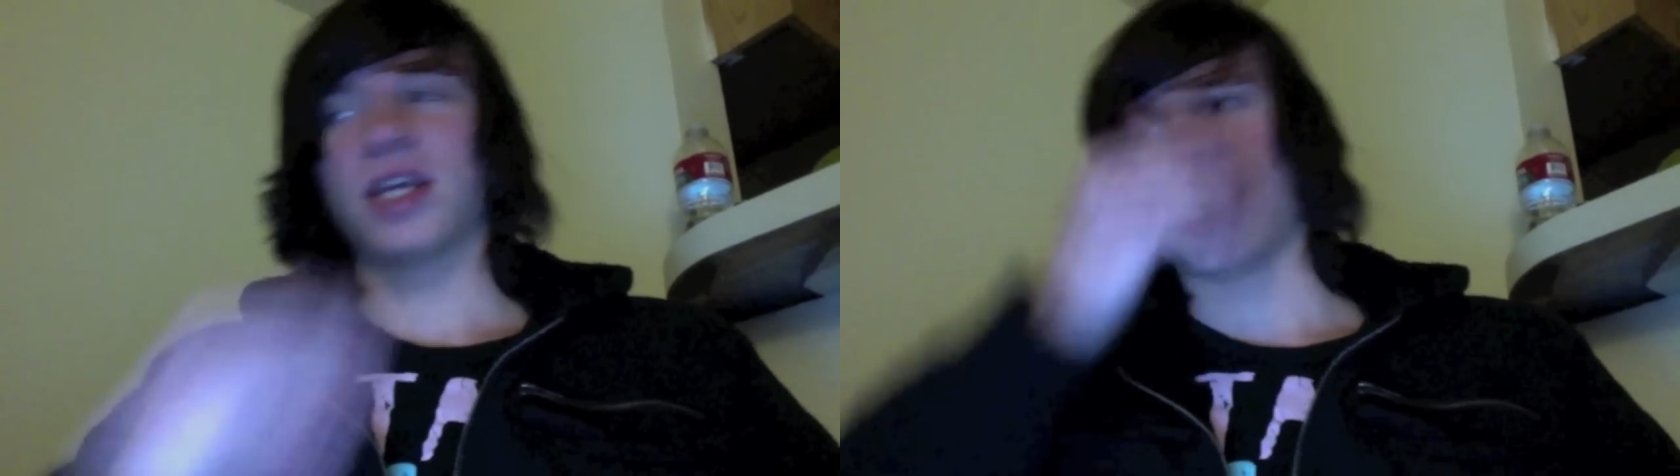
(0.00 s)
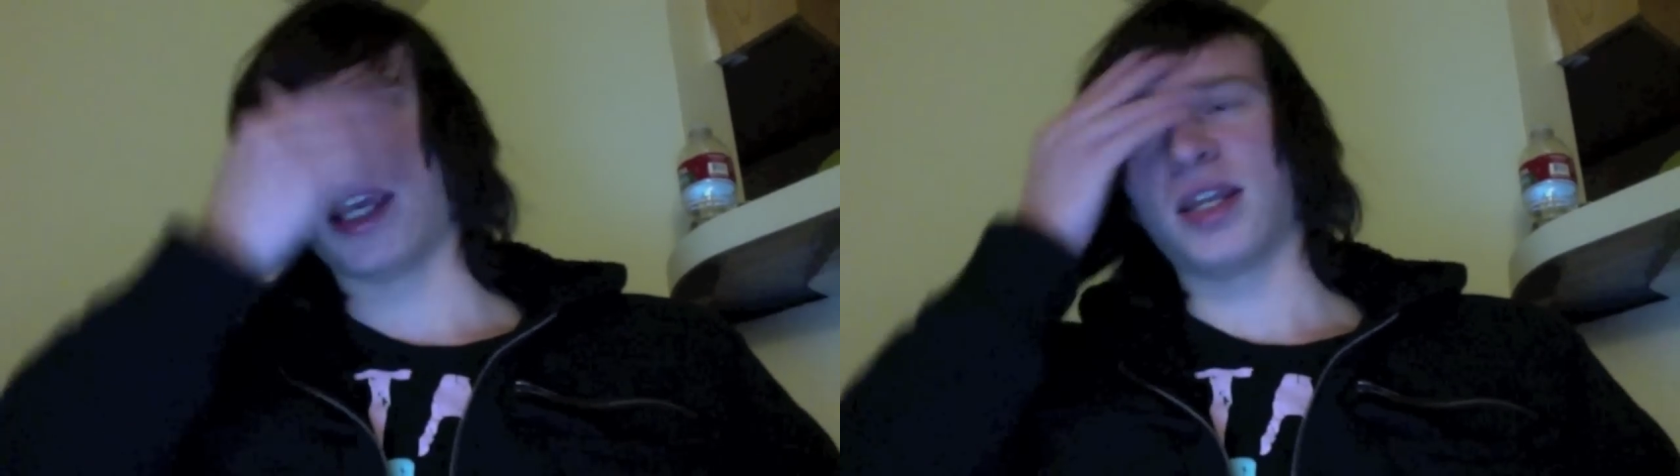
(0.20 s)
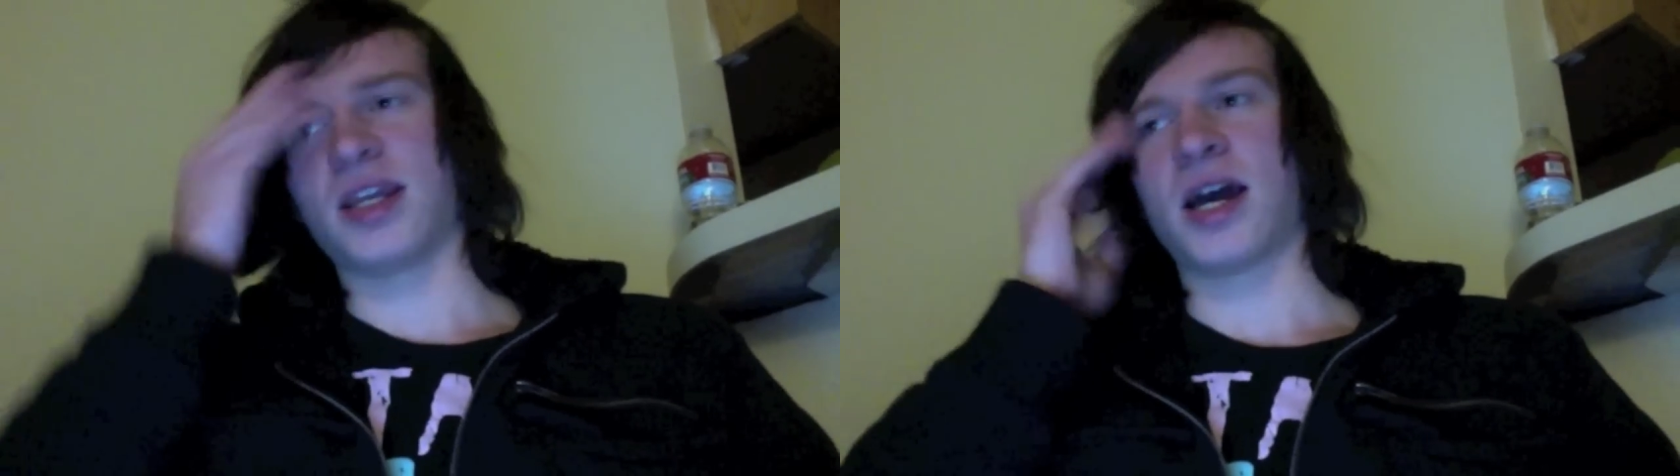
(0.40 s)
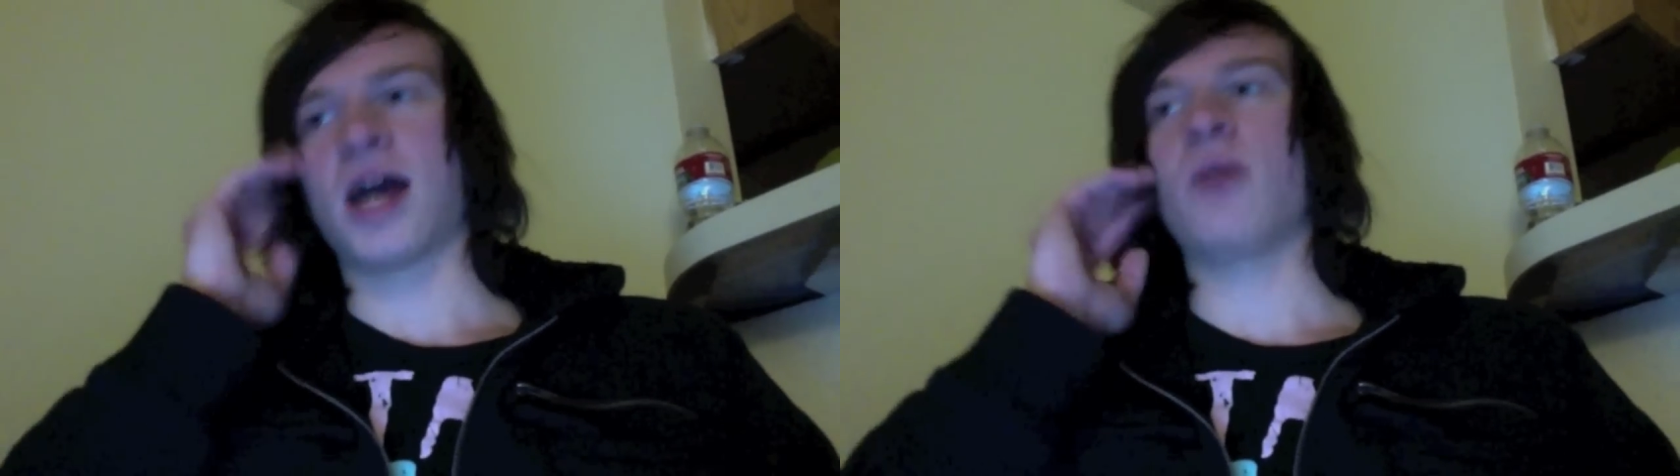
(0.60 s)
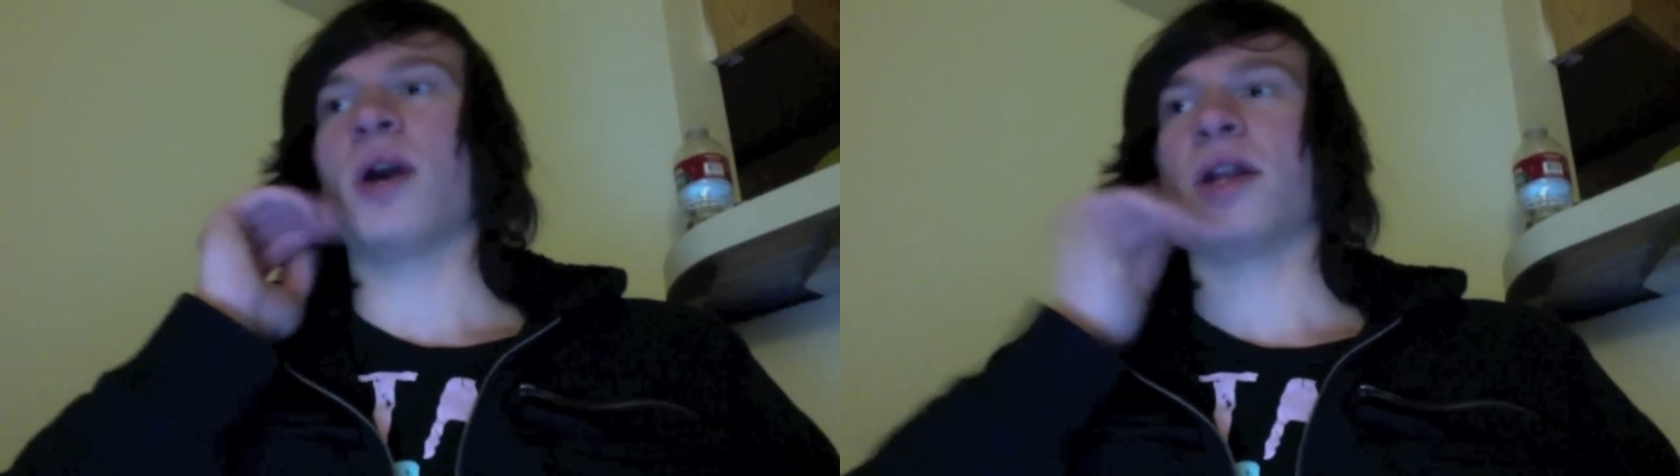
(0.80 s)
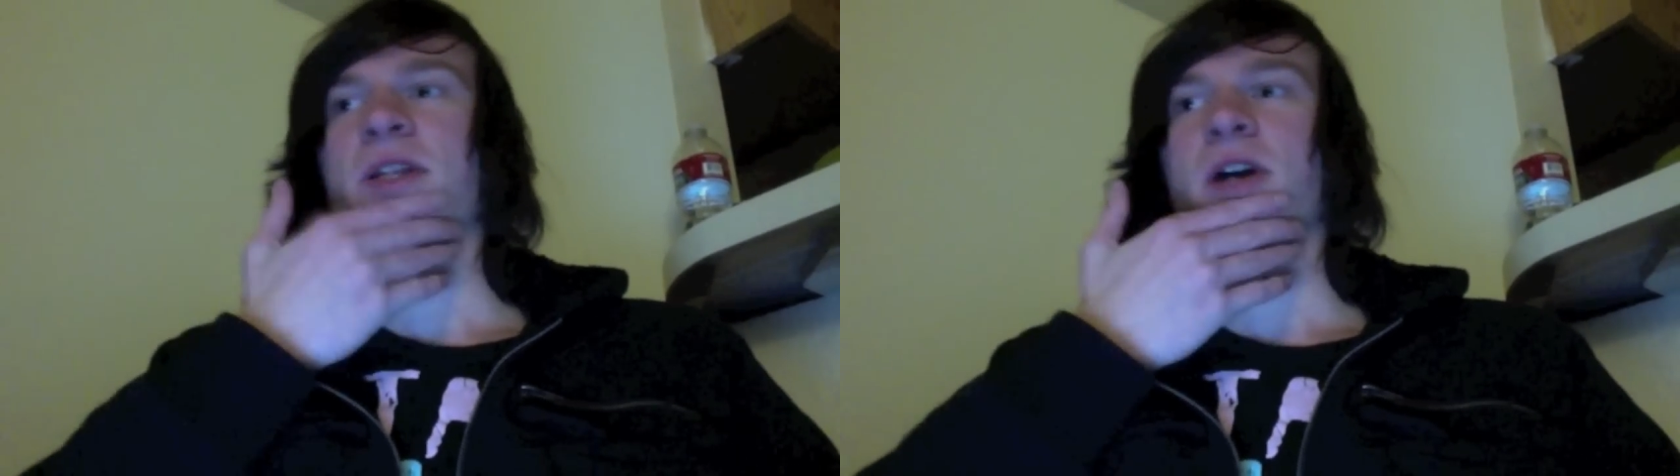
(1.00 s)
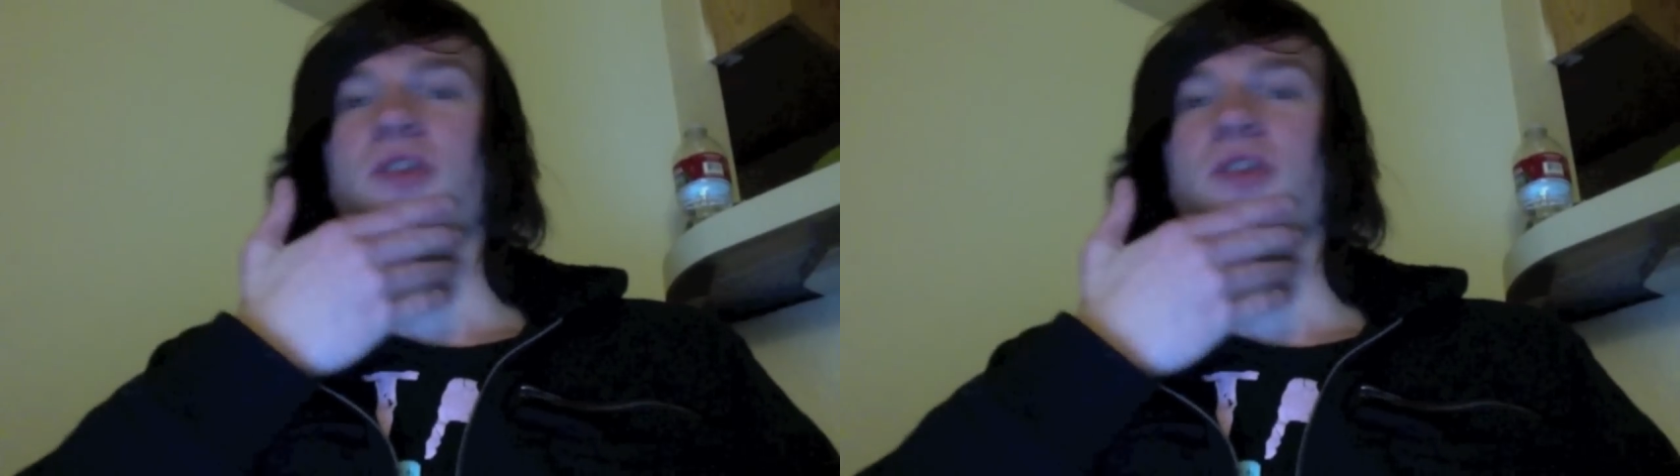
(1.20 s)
and I wanted